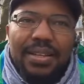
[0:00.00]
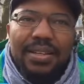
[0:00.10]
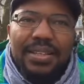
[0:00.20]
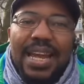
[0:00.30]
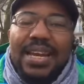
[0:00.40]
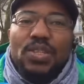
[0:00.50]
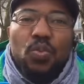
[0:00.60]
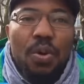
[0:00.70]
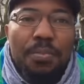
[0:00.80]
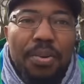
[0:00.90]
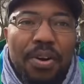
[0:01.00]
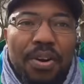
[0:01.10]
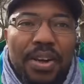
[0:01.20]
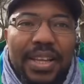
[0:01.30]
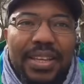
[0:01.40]
There is one
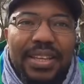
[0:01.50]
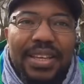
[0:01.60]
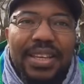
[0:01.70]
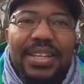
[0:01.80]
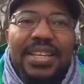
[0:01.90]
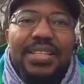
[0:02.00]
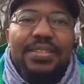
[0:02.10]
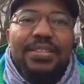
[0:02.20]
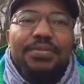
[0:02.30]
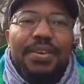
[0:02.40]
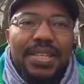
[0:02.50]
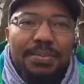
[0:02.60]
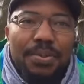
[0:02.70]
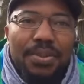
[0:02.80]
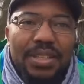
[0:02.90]
boy in this
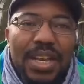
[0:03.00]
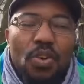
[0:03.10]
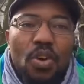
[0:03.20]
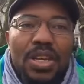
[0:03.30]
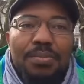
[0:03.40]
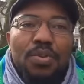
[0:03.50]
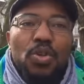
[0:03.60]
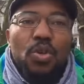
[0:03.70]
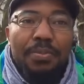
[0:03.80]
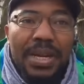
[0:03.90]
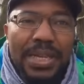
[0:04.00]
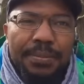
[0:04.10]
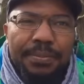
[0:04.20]
Facebook, they call him Udumini.